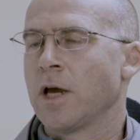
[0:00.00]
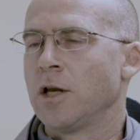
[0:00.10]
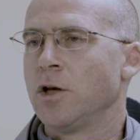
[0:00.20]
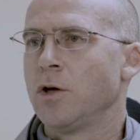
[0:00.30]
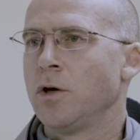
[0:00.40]

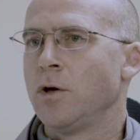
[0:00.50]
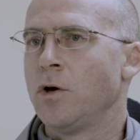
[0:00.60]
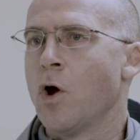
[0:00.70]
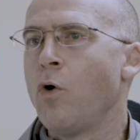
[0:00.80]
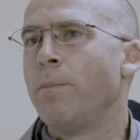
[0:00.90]
Okay,
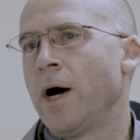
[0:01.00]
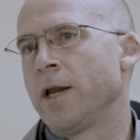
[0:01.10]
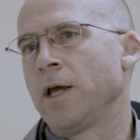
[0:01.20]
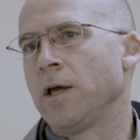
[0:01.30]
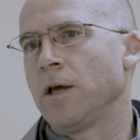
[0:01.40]

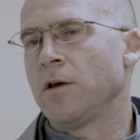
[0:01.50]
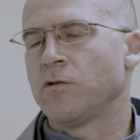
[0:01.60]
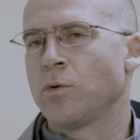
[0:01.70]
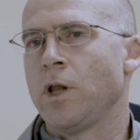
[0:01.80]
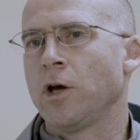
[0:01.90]
nobody
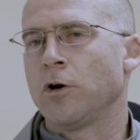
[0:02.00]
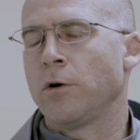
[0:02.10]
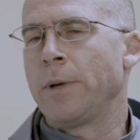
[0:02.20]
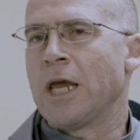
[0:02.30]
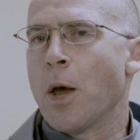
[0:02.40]
is really
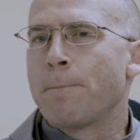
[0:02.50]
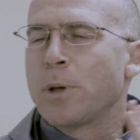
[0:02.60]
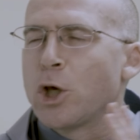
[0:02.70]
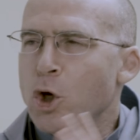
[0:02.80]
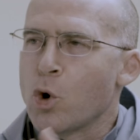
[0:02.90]
going to be
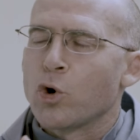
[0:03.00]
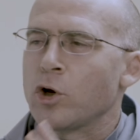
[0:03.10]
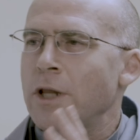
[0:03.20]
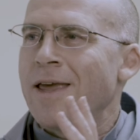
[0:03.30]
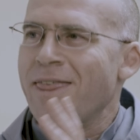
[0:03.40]

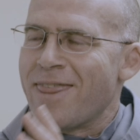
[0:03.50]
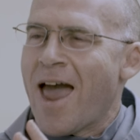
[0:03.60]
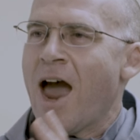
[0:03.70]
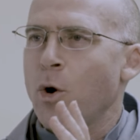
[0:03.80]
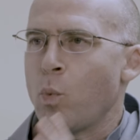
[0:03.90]
purely
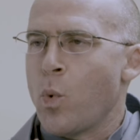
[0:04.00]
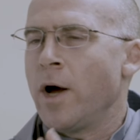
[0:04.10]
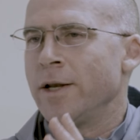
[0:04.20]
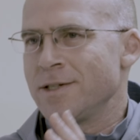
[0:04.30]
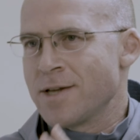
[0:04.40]
that
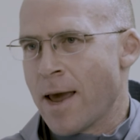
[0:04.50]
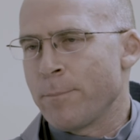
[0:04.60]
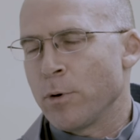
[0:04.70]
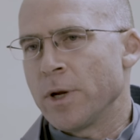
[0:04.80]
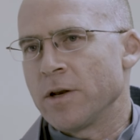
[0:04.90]
one
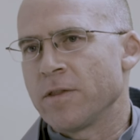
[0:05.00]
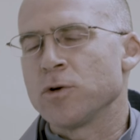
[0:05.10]
temperament.